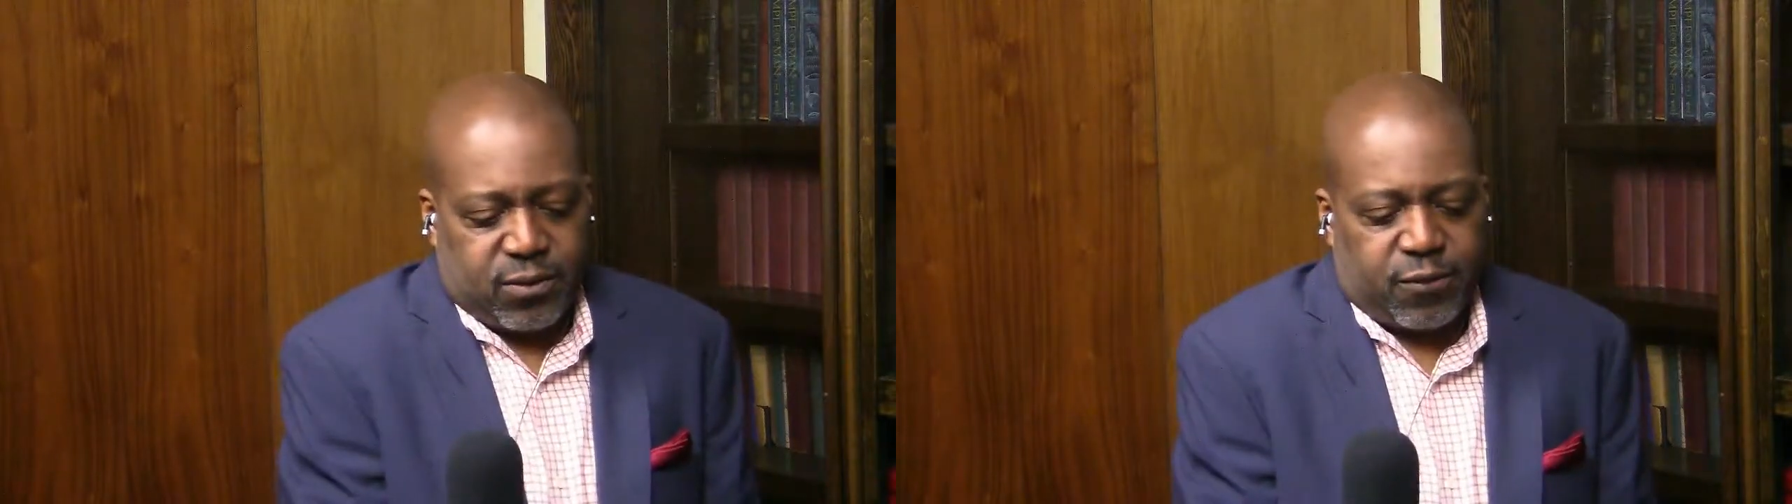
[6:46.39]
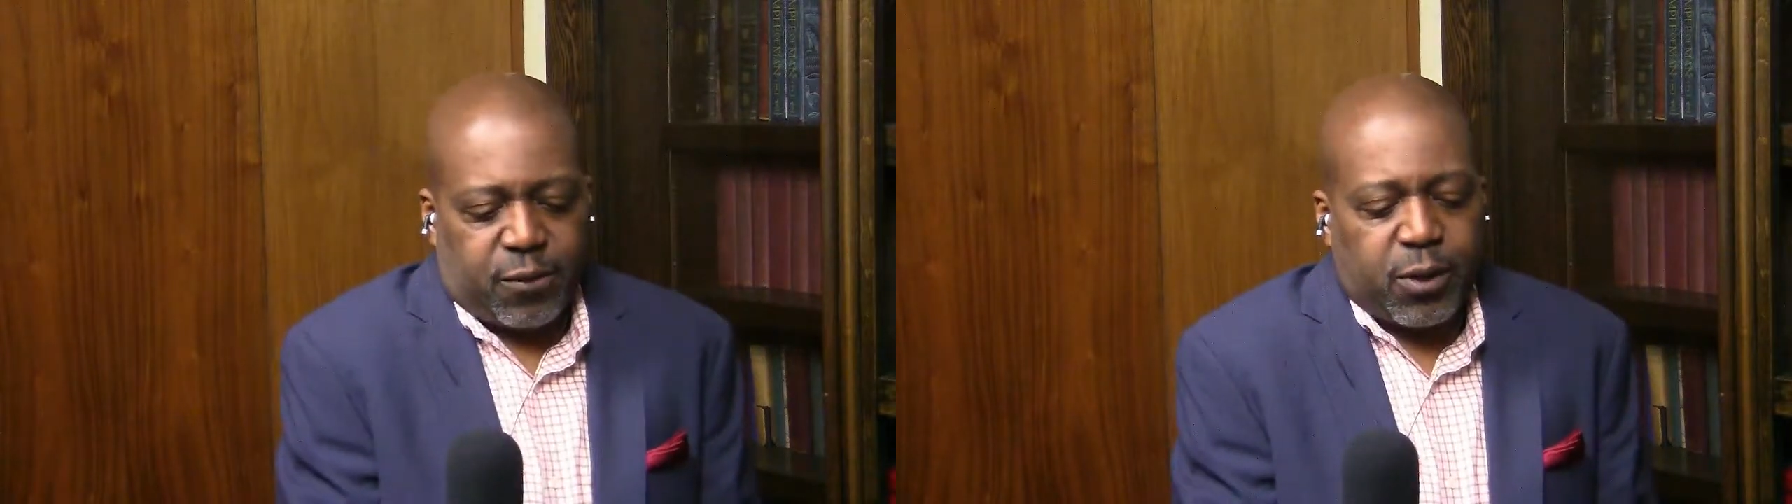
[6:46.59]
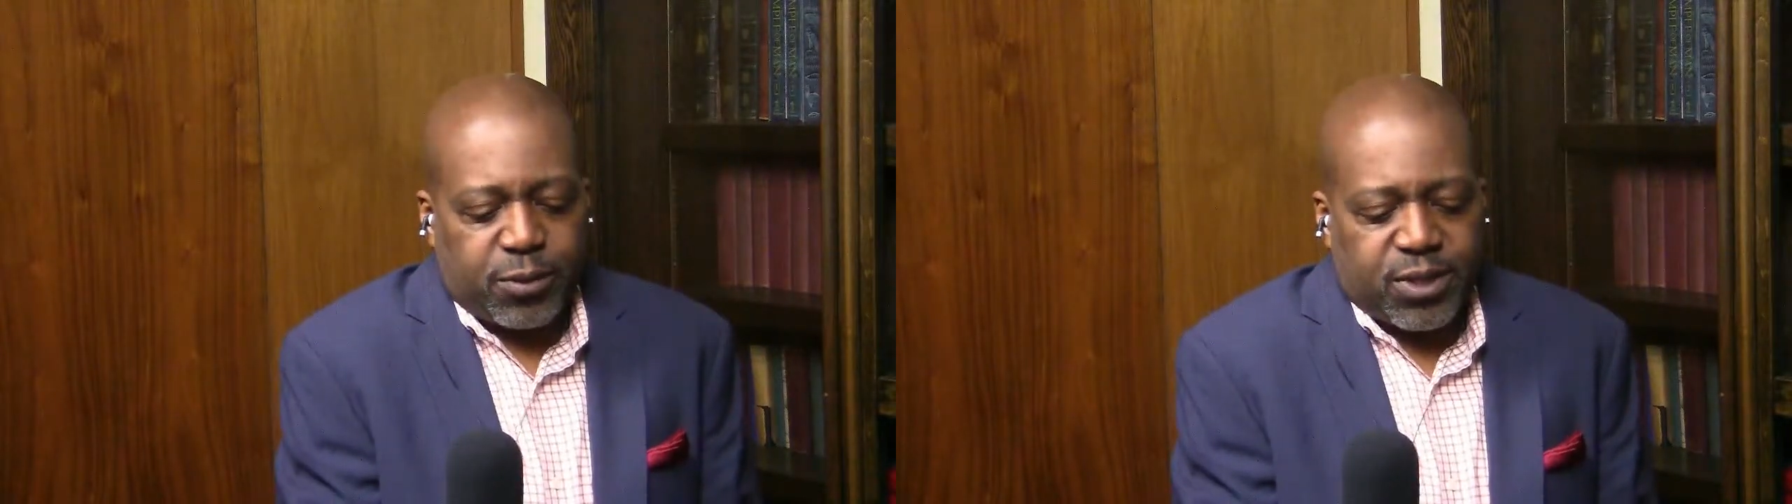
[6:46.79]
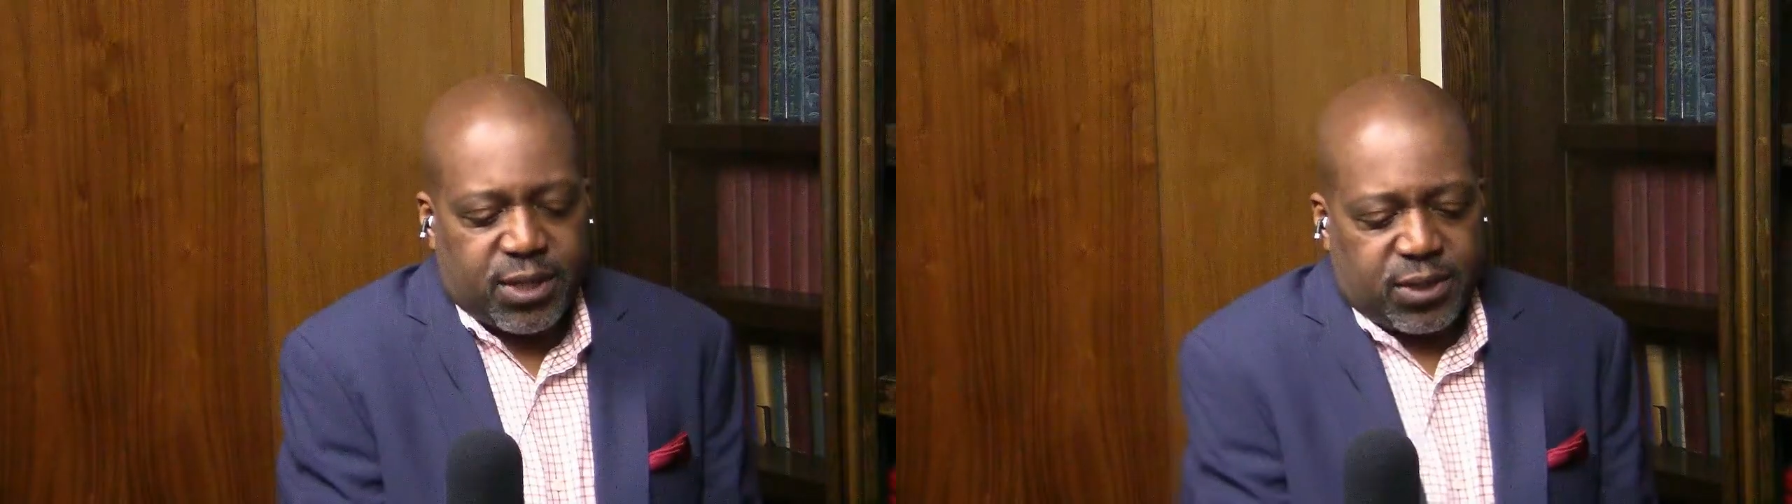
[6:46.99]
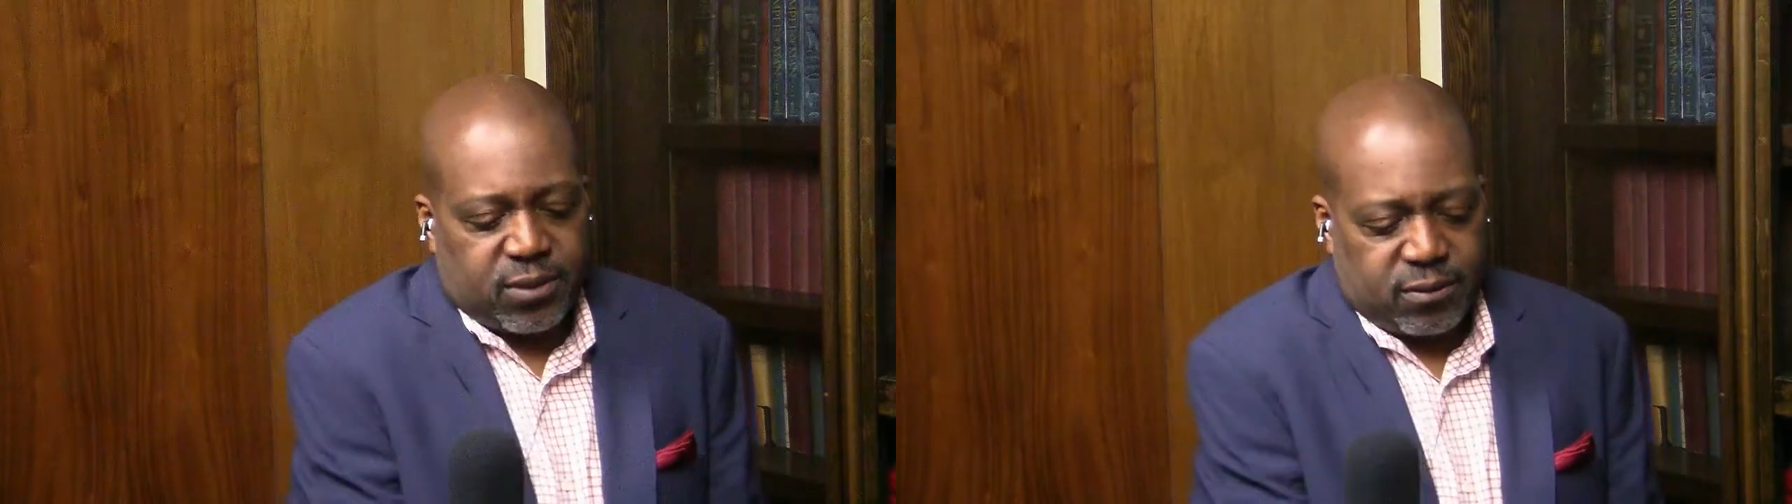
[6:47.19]

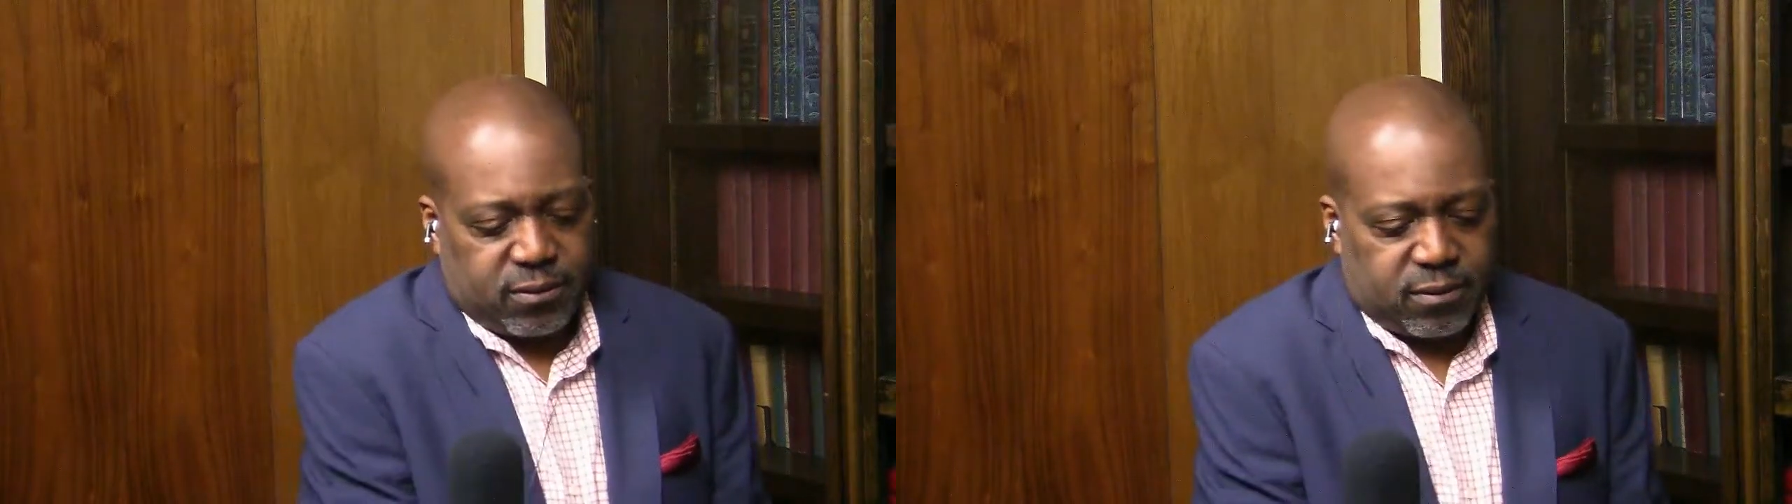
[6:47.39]
frequencies,